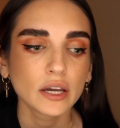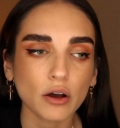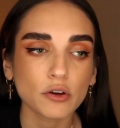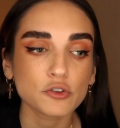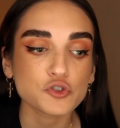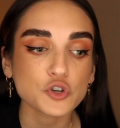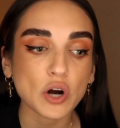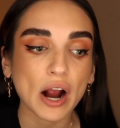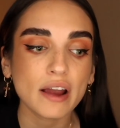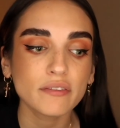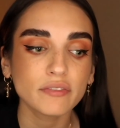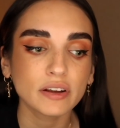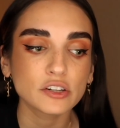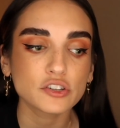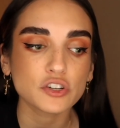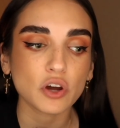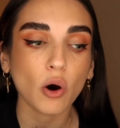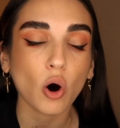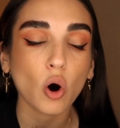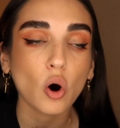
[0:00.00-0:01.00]
I was driving
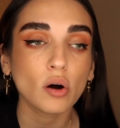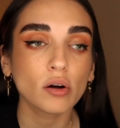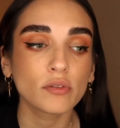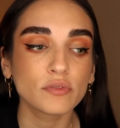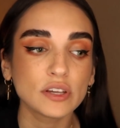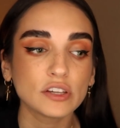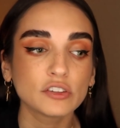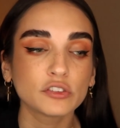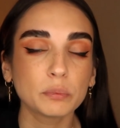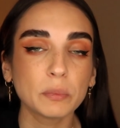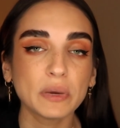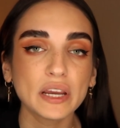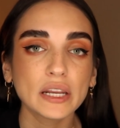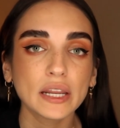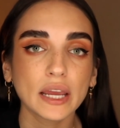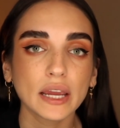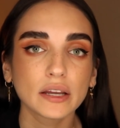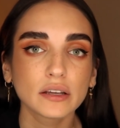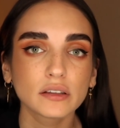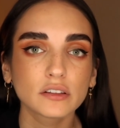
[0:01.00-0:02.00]
to all these
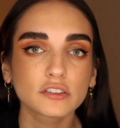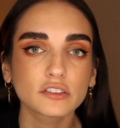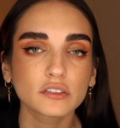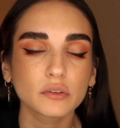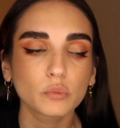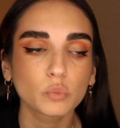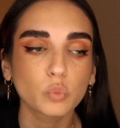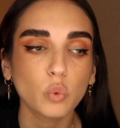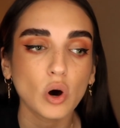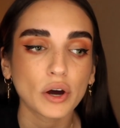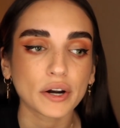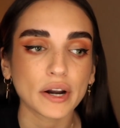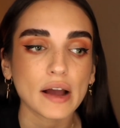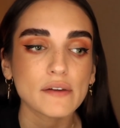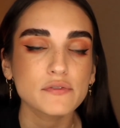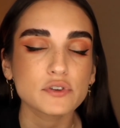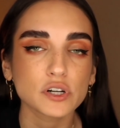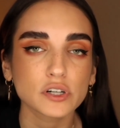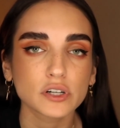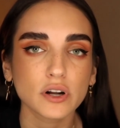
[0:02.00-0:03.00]
meetings, one
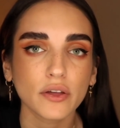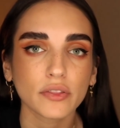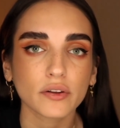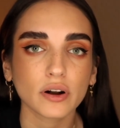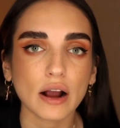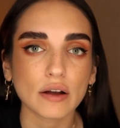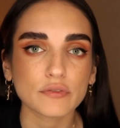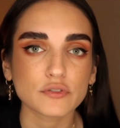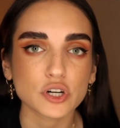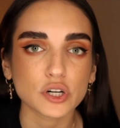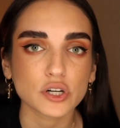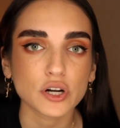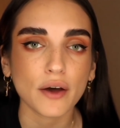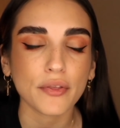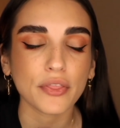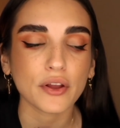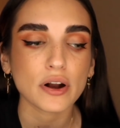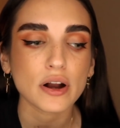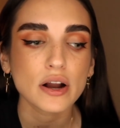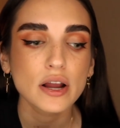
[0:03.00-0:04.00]
after
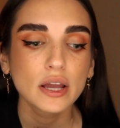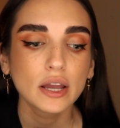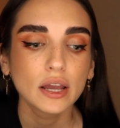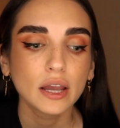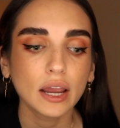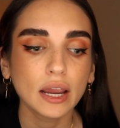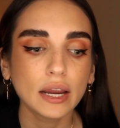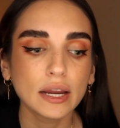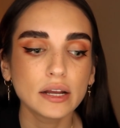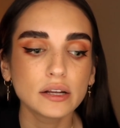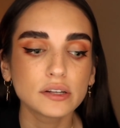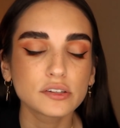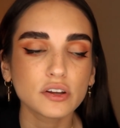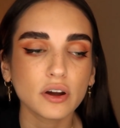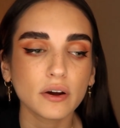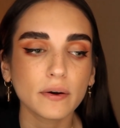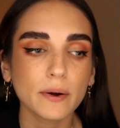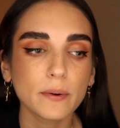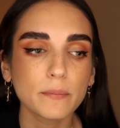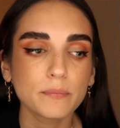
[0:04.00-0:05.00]
another, and
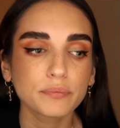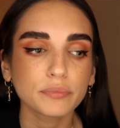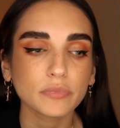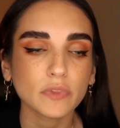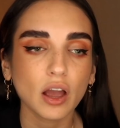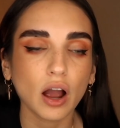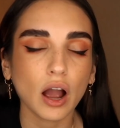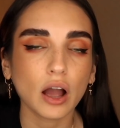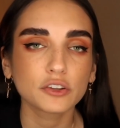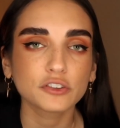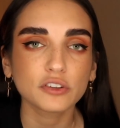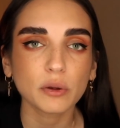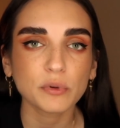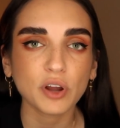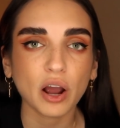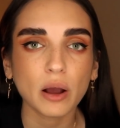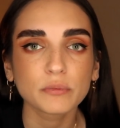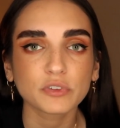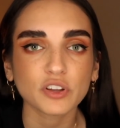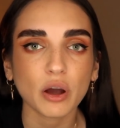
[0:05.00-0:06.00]

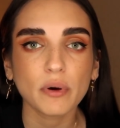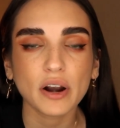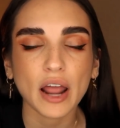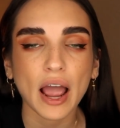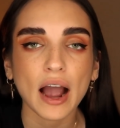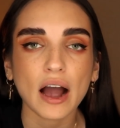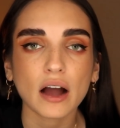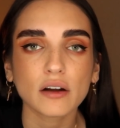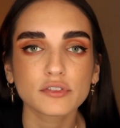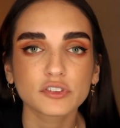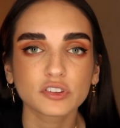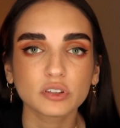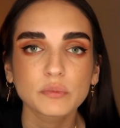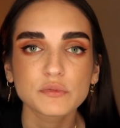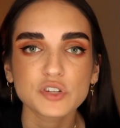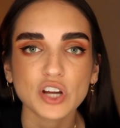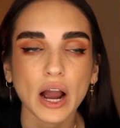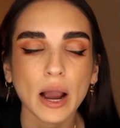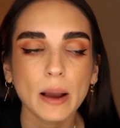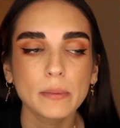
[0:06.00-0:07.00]
sometimes I would have some
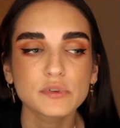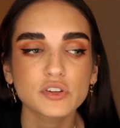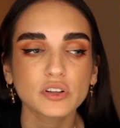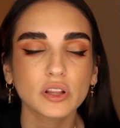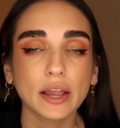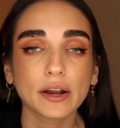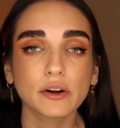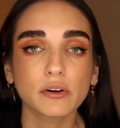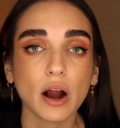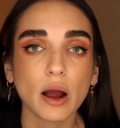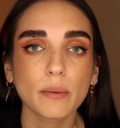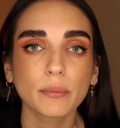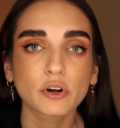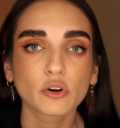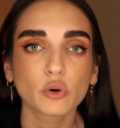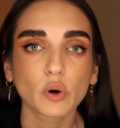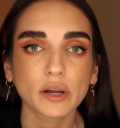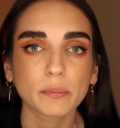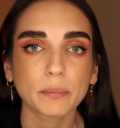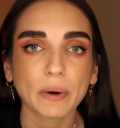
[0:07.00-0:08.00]
time to like grab a
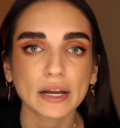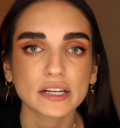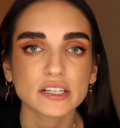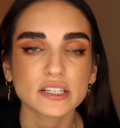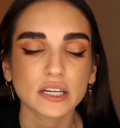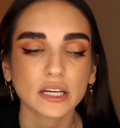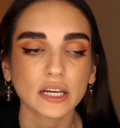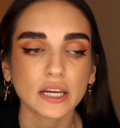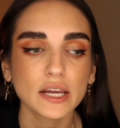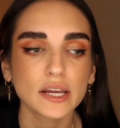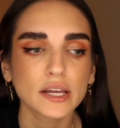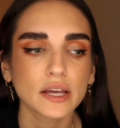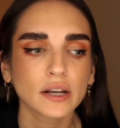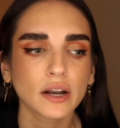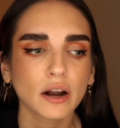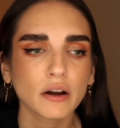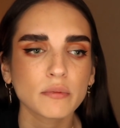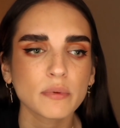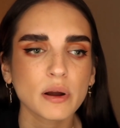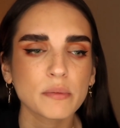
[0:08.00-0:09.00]
quick bite to eat.
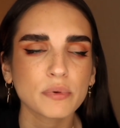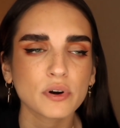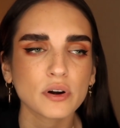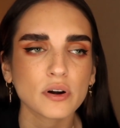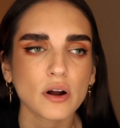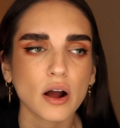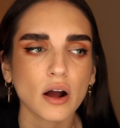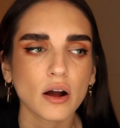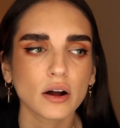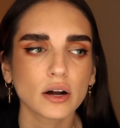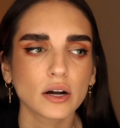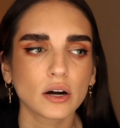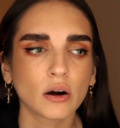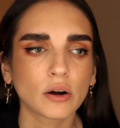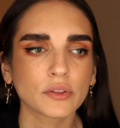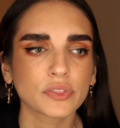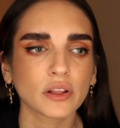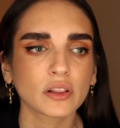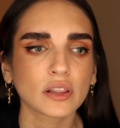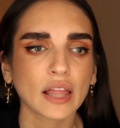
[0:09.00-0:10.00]
And I remember
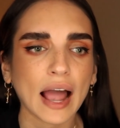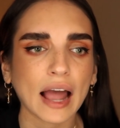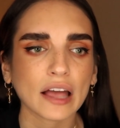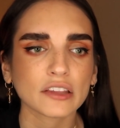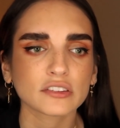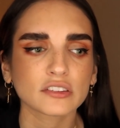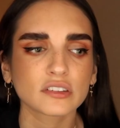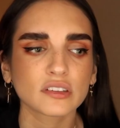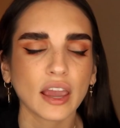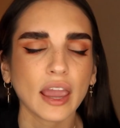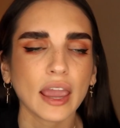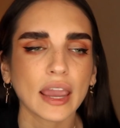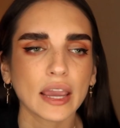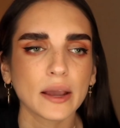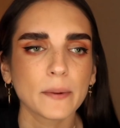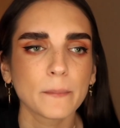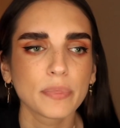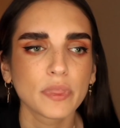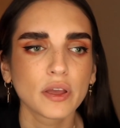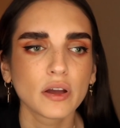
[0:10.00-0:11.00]
on the last
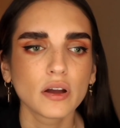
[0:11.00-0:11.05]
day,